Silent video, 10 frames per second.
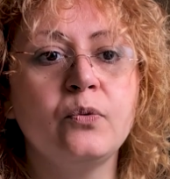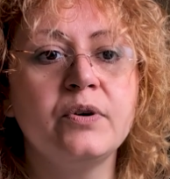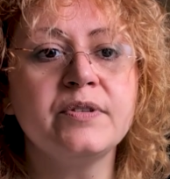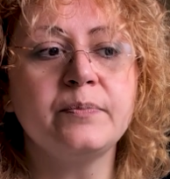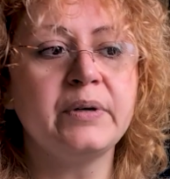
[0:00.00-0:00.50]
it
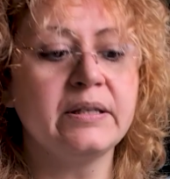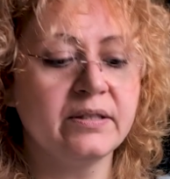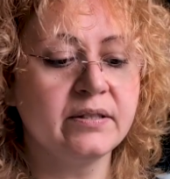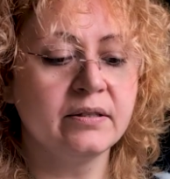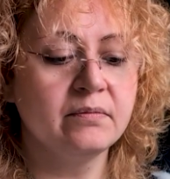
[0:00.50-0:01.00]
was a
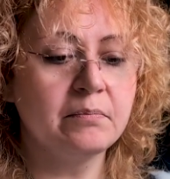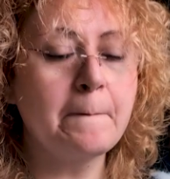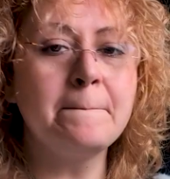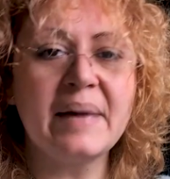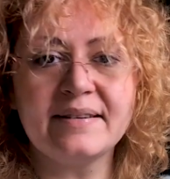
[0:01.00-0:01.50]
bit
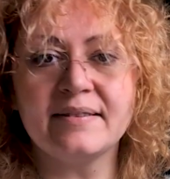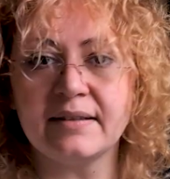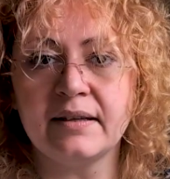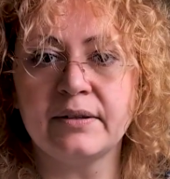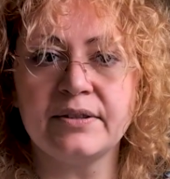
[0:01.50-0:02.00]

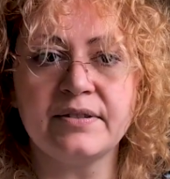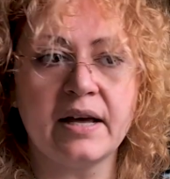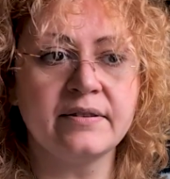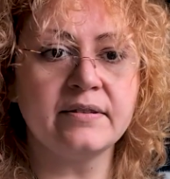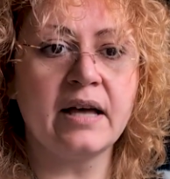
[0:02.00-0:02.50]
messy in the
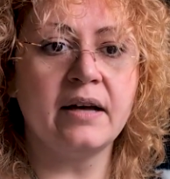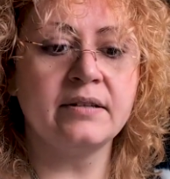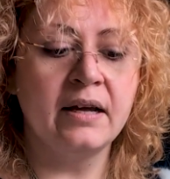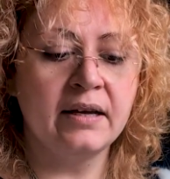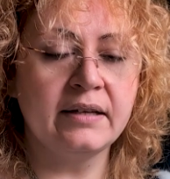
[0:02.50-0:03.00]
sense
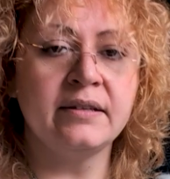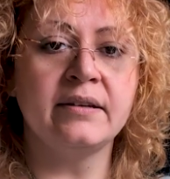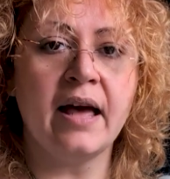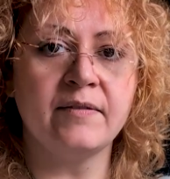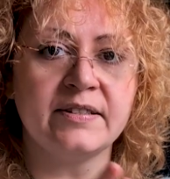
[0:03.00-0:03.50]
that it
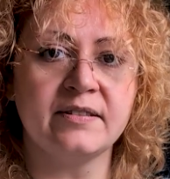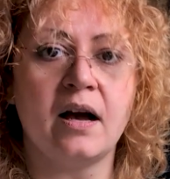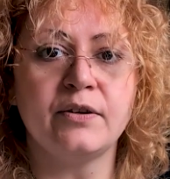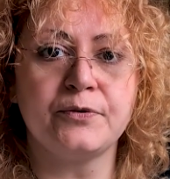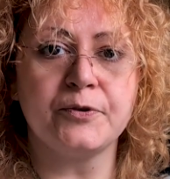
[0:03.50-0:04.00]
didn't have a
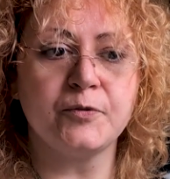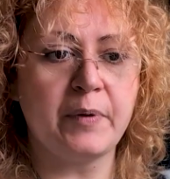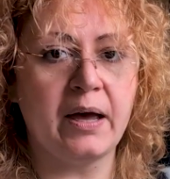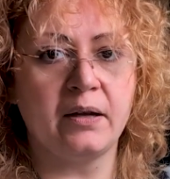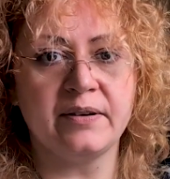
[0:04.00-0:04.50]
side for
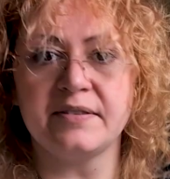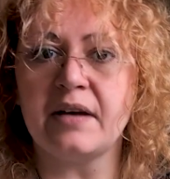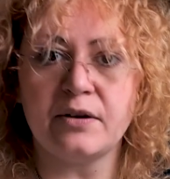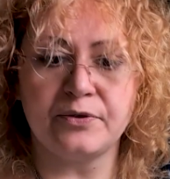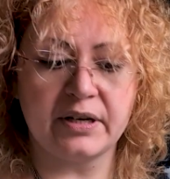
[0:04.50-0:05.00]
spell and a
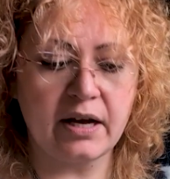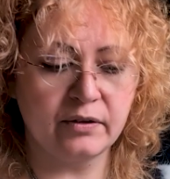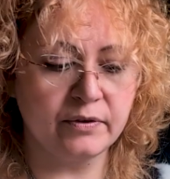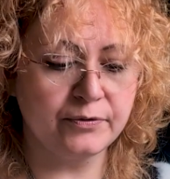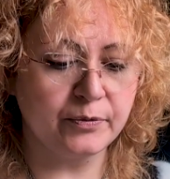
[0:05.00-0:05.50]
side for the kind
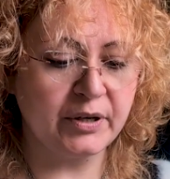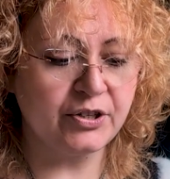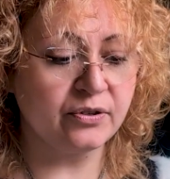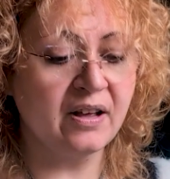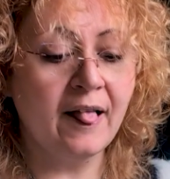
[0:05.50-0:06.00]
of
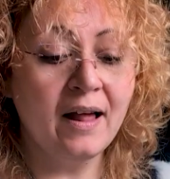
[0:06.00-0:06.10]
information,